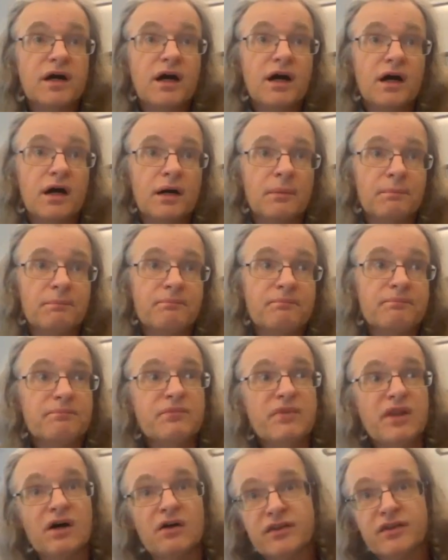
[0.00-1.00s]
Um,
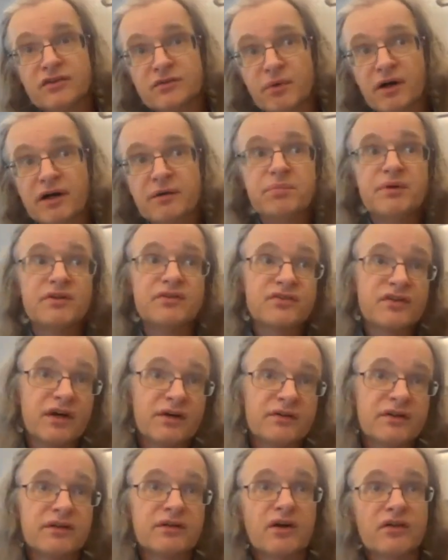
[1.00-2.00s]
now, this might be
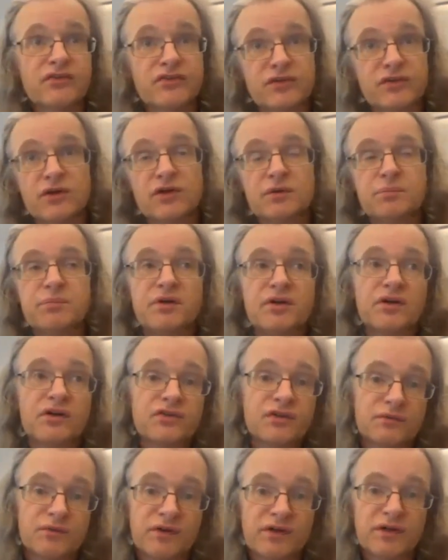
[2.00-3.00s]
sounding not so good
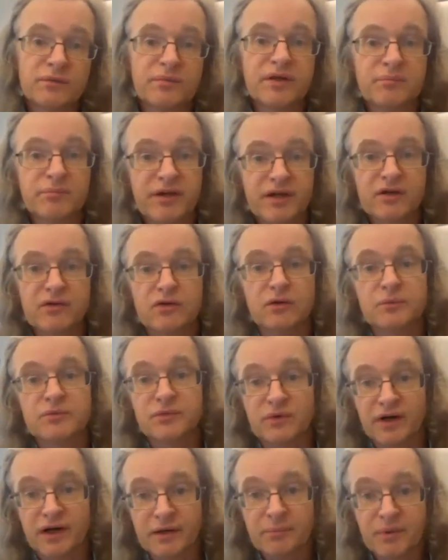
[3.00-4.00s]
because you want to be in big groups,
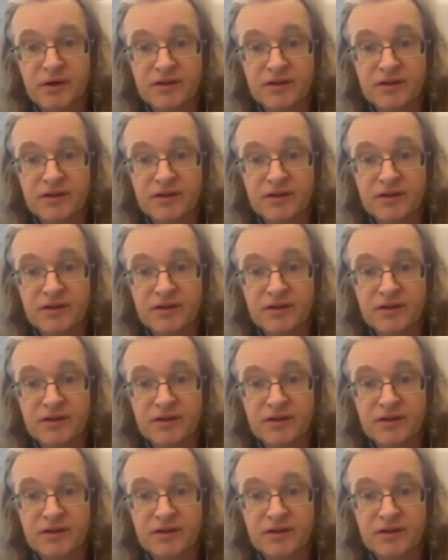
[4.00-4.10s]
right?